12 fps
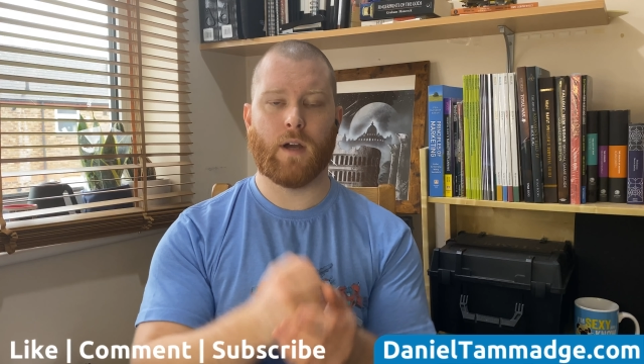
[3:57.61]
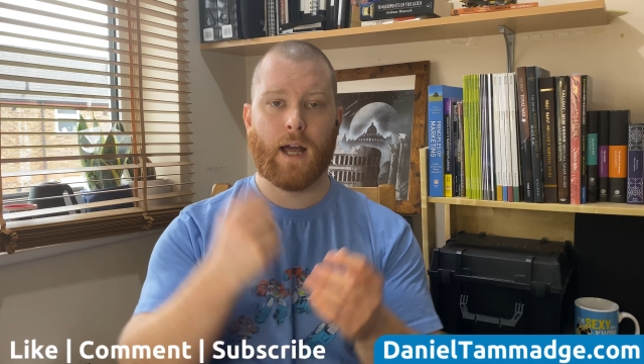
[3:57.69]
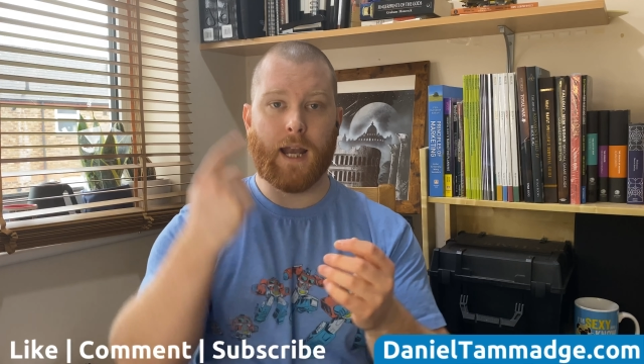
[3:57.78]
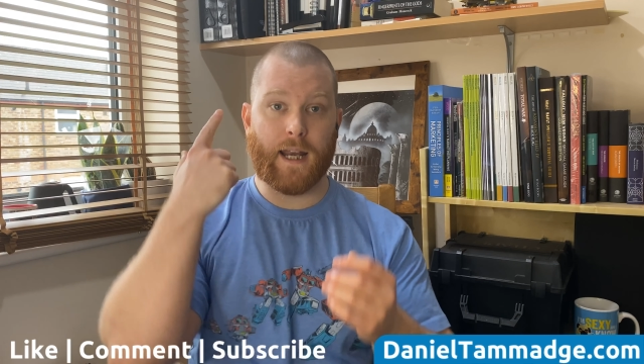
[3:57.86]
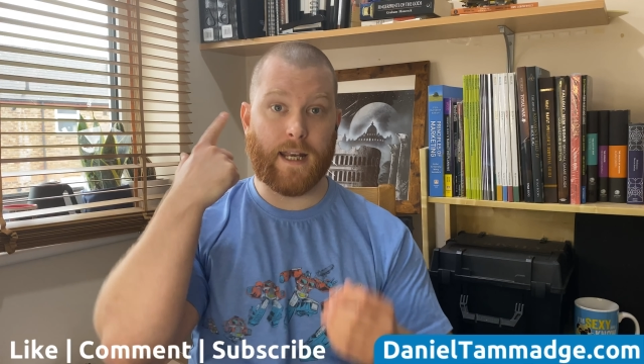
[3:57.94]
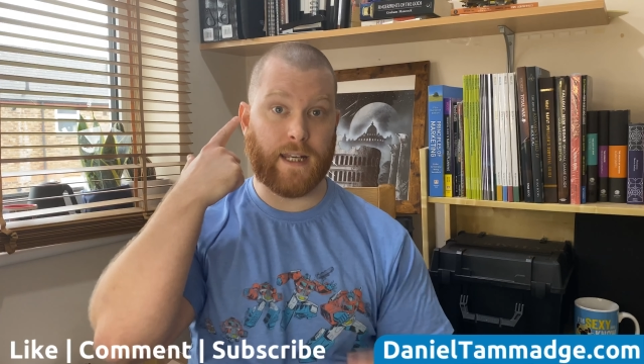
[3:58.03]

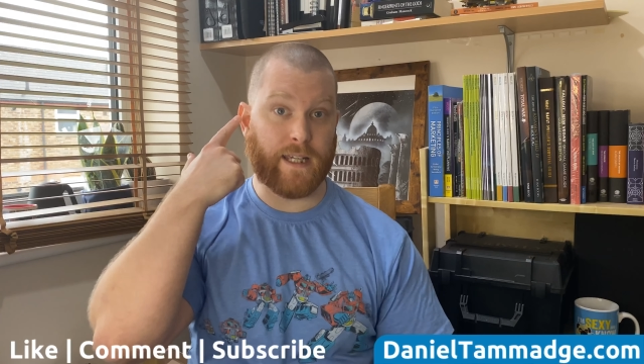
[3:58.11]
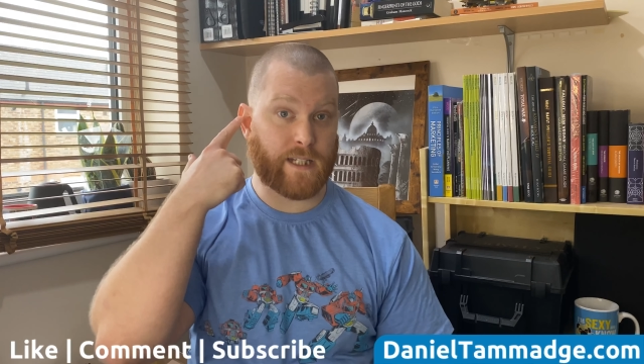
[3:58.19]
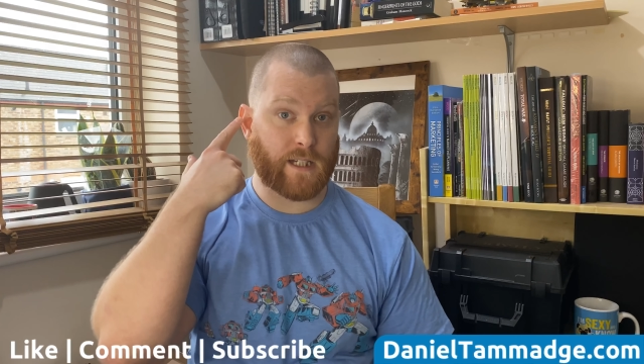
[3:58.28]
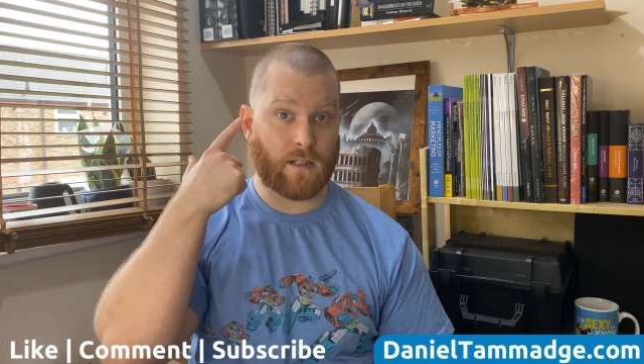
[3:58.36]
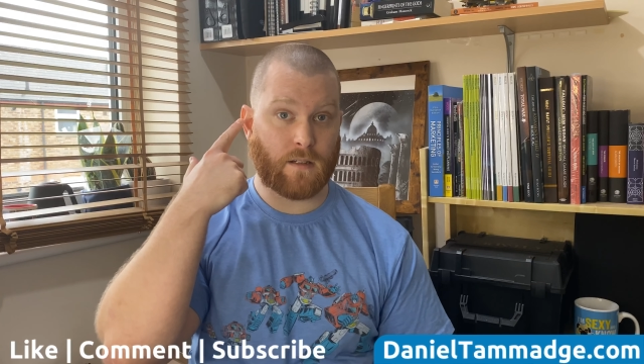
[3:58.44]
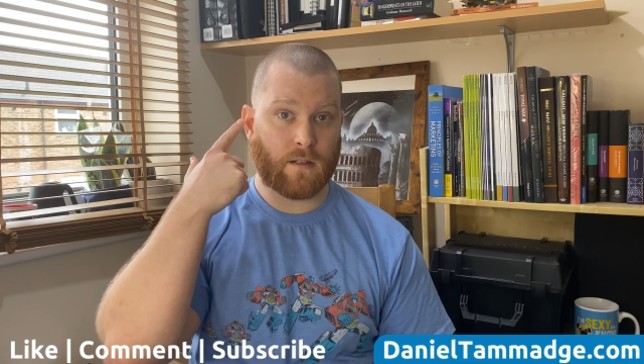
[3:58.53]

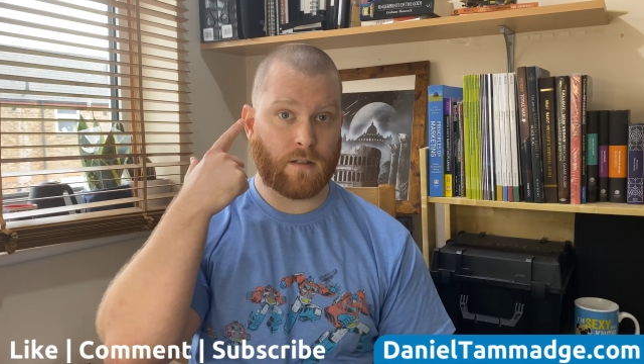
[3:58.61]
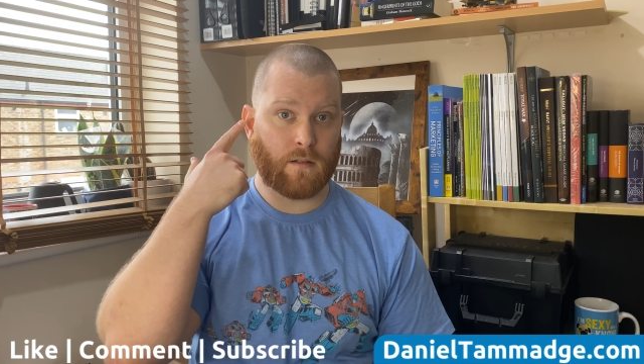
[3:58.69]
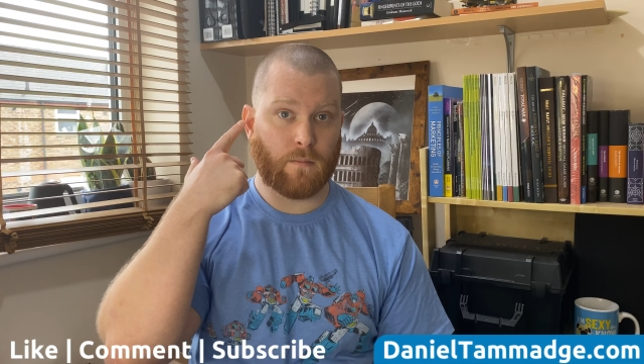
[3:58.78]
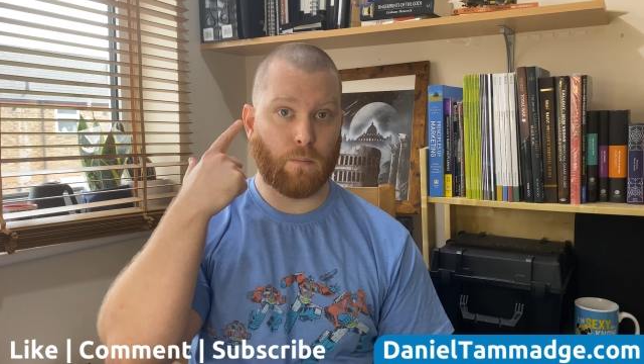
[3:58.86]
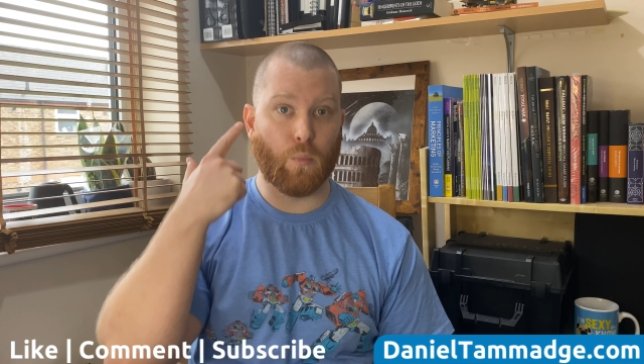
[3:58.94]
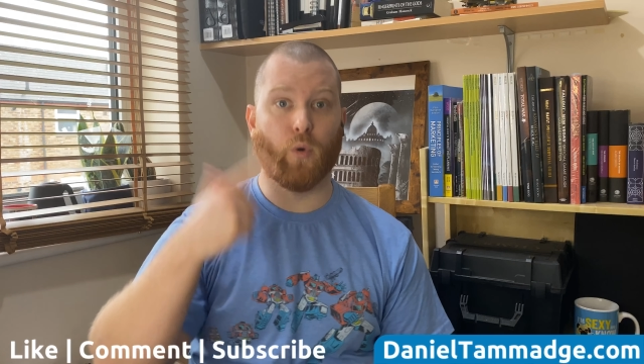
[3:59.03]
listen
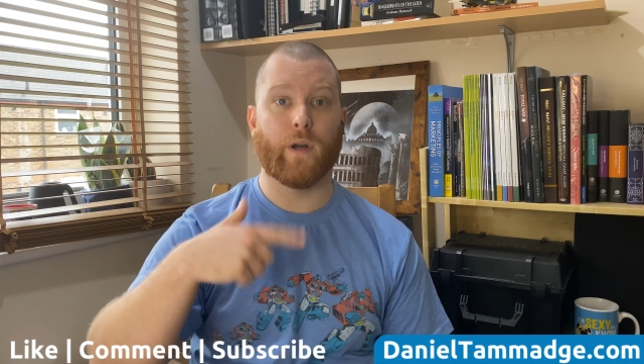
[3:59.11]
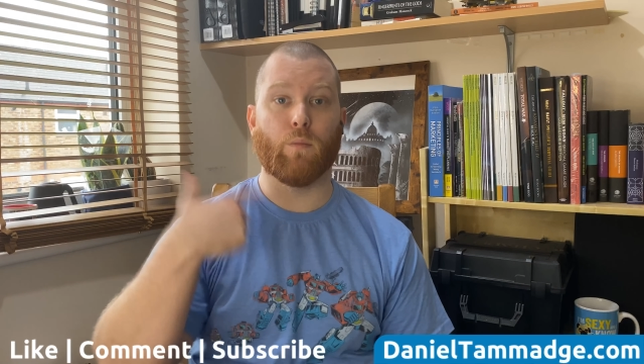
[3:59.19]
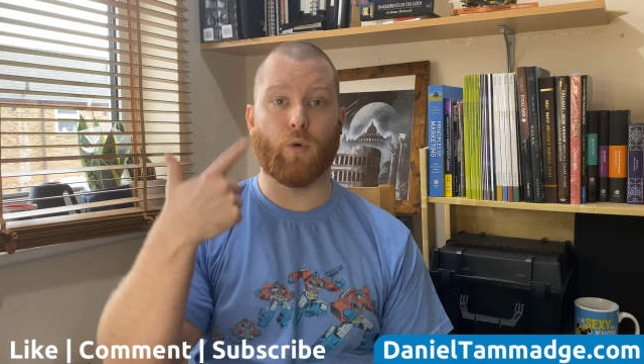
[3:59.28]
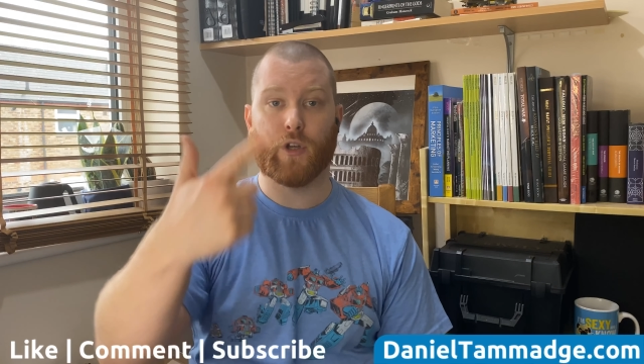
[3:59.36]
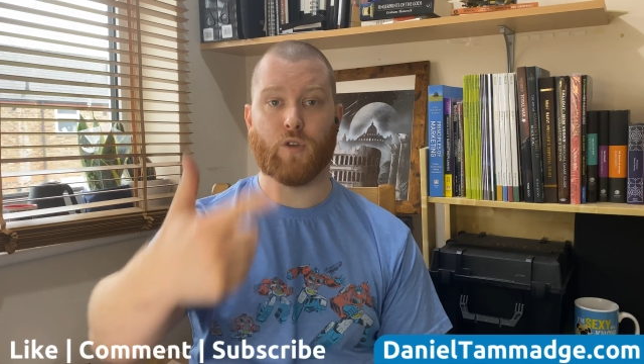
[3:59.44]
more than what you